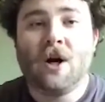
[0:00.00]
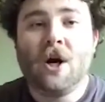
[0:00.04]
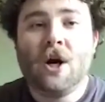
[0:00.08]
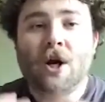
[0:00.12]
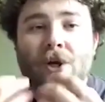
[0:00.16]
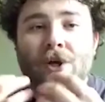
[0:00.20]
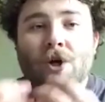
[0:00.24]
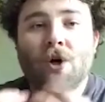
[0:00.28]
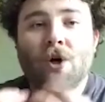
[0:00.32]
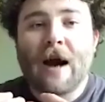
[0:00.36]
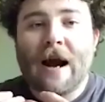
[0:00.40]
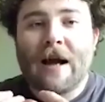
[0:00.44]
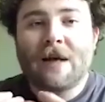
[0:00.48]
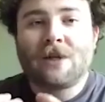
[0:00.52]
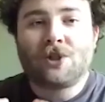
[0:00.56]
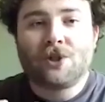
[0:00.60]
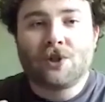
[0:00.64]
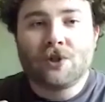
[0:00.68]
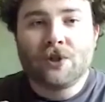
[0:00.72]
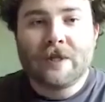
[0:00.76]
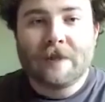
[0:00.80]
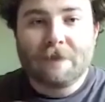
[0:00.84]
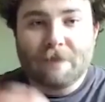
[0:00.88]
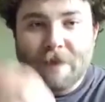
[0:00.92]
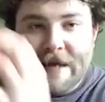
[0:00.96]
you're
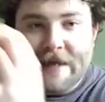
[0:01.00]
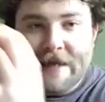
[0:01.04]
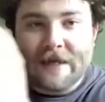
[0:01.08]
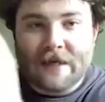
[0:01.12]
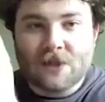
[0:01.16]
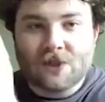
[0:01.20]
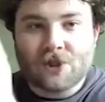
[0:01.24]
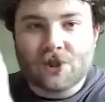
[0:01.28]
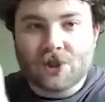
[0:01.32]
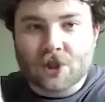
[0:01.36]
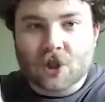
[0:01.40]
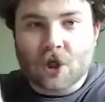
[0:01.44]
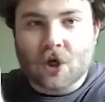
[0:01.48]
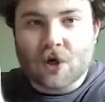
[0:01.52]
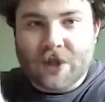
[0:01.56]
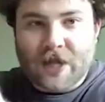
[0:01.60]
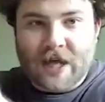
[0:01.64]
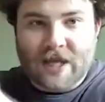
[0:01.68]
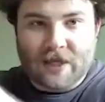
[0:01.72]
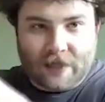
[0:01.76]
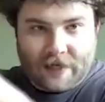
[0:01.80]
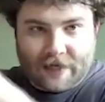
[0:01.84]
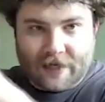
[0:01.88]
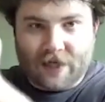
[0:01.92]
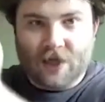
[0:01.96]
actually making sure that
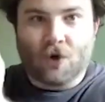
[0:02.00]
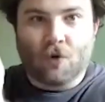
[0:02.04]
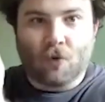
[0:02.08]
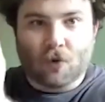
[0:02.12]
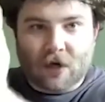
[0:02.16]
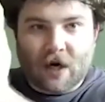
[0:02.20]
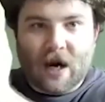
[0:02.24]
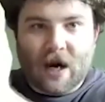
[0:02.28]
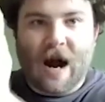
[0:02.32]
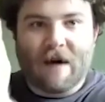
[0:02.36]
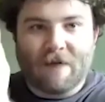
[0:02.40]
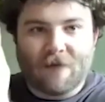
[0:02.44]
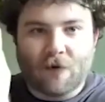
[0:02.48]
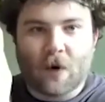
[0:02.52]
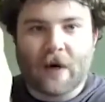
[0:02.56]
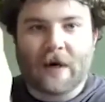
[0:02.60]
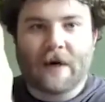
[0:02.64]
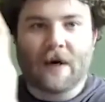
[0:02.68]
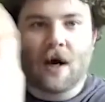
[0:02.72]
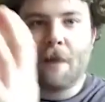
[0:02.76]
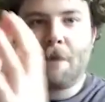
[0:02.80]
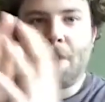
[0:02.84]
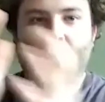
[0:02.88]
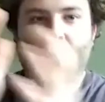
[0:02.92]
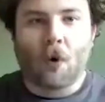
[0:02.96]
you are covering
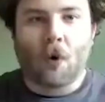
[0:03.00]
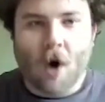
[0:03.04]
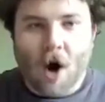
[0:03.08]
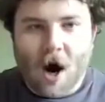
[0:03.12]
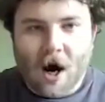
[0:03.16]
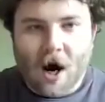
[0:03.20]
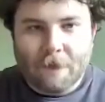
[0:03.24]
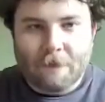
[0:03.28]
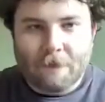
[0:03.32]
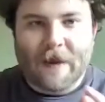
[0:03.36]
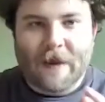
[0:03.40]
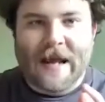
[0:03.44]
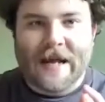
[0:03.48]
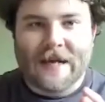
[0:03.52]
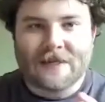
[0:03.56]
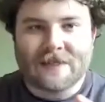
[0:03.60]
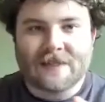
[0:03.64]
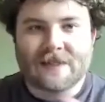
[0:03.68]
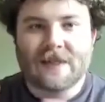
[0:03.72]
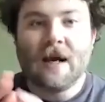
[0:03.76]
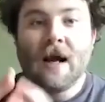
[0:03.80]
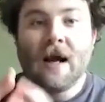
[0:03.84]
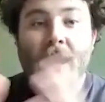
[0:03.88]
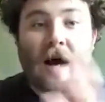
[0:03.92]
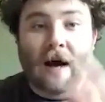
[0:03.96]
a broad base
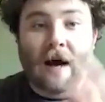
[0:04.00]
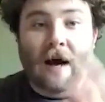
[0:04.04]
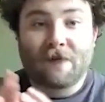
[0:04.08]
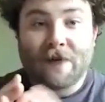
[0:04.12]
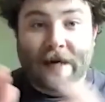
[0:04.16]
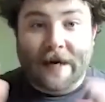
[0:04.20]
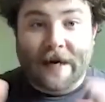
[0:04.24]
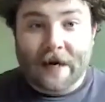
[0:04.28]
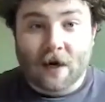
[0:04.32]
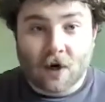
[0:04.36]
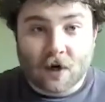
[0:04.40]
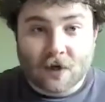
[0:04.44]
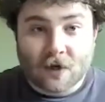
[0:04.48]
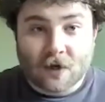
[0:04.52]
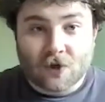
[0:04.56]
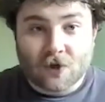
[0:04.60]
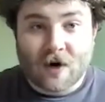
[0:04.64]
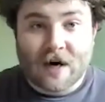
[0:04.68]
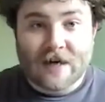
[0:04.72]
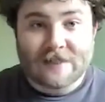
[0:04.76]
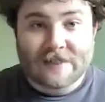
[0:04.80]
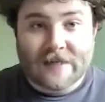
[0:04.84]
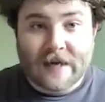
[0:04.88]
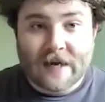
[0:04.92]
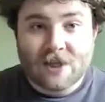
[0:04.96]
of
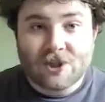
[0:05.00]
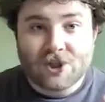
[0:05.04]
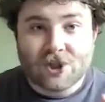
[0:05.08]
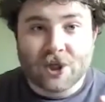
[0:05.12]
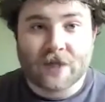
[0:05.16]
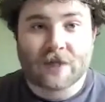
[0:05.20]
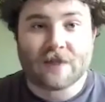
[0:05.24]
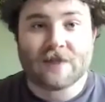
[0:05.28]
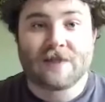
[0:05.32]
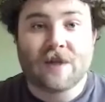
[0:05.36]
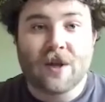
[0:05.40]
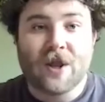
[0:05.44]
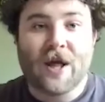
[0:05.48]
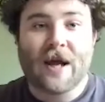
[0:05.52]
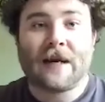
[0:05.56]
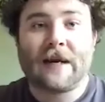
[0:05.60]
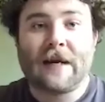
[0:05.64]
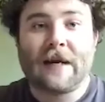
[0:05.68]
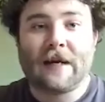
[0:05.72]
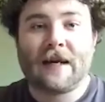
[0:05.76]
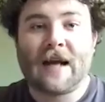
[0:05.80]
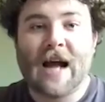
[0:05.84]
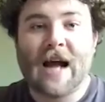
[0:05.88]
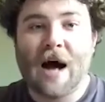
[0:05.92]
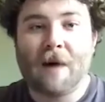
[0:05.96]
characterizations that
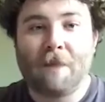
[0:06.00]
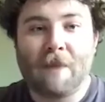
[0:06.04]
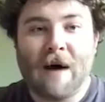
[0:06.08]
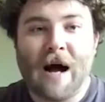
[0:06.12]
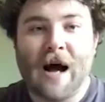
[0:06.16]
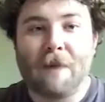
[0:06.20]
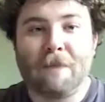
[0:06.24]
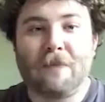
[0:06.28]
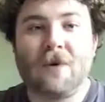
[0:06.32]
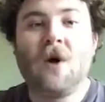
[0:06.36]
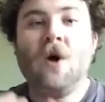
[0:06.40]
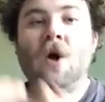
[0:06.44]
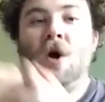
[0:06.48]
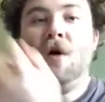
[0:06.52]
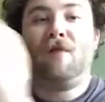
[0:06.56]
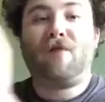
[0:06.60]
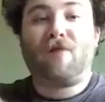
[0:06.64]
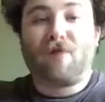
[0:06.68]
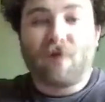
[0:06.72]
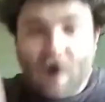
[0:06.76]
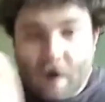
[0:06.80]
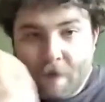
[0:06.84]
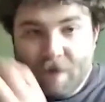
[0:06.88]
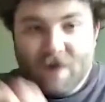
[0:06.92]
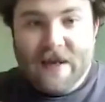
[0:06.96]
can come up
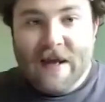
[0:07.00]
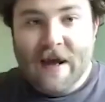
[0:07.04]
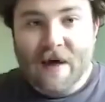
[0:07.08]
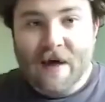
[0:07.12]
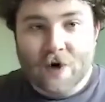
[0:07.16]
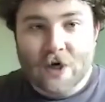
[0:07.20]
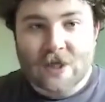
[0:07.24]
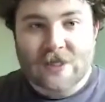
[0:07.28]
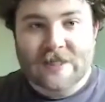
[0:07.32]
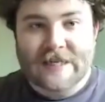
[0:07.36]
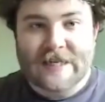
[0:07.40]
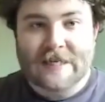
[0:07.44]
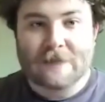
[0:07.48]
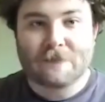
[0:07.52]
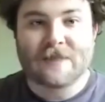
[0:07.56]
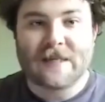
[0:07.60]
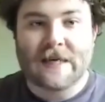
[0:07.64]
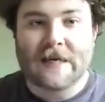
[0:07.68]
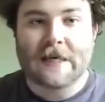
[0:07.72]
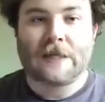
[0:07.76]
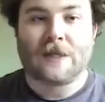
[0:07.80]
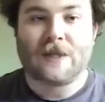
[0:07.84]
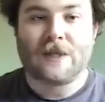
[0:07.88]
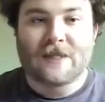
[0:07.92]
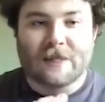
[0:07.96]
from the other teams
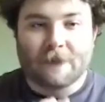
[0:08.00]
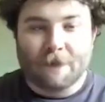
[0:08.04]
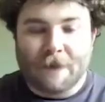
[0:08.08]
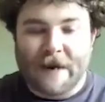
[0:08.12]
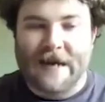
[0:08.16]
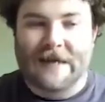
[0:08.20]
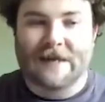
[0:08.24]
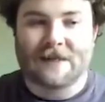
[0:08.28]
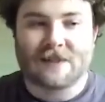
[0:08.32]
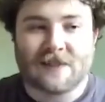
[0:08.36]
in the debate.